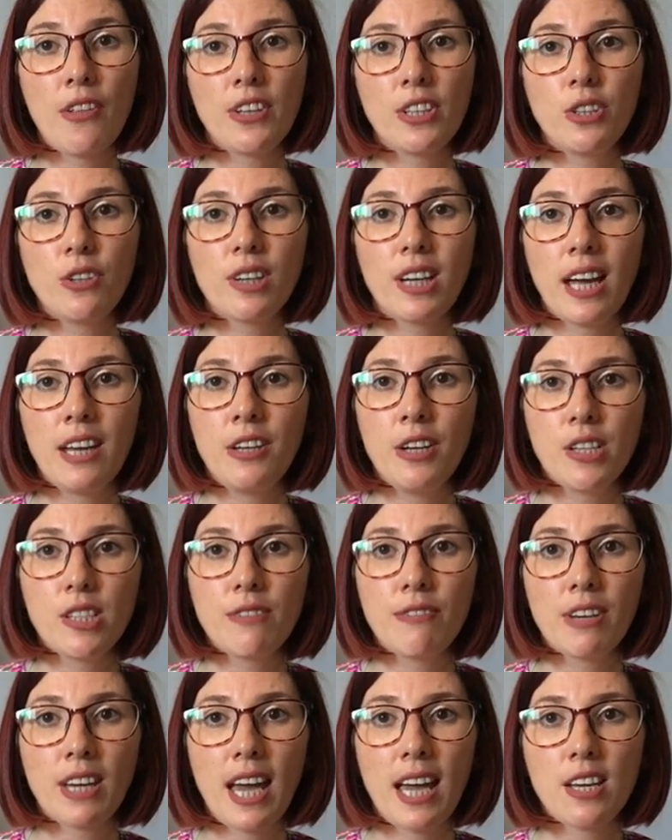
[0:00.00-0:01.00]
then you'll get
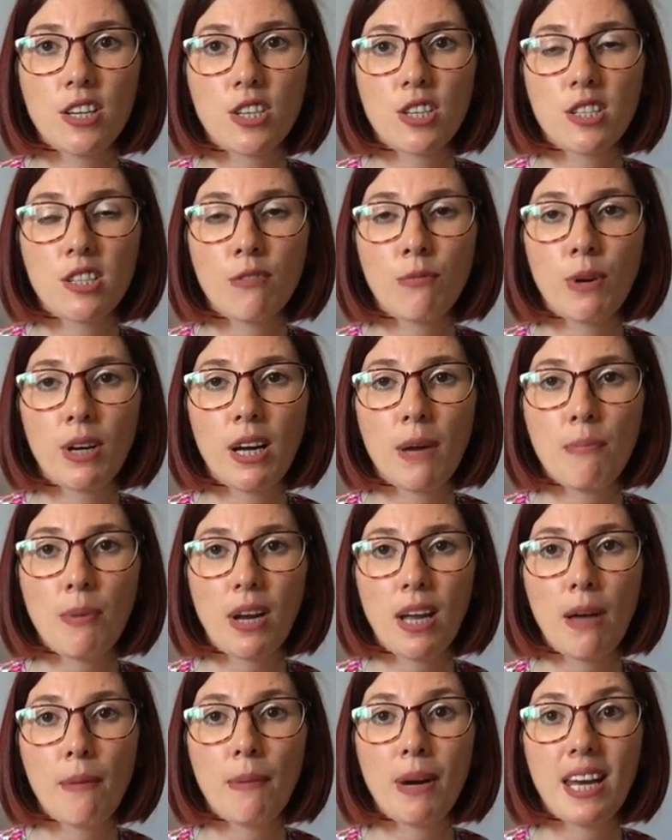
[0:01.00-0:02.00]
notifications of when I
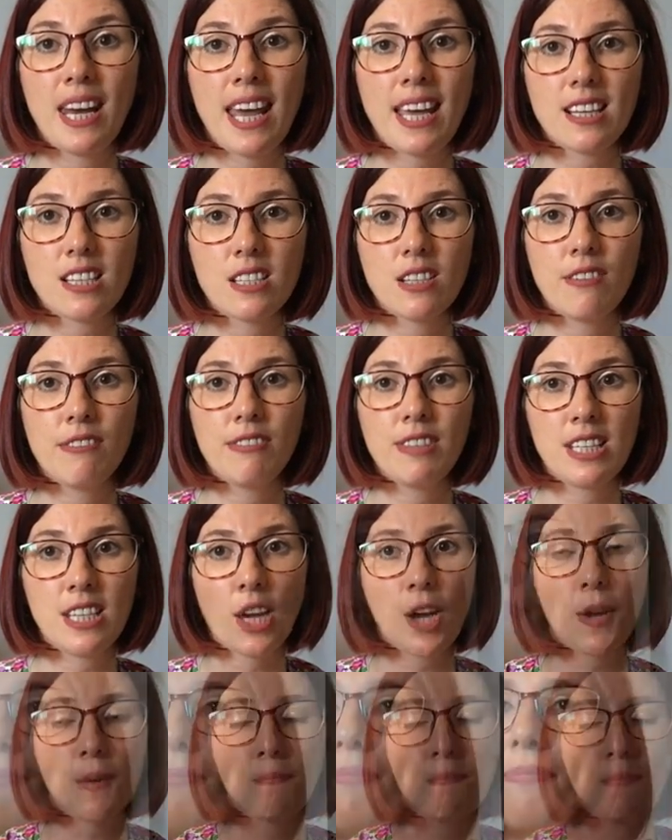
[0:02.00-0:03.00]
bring up my next video.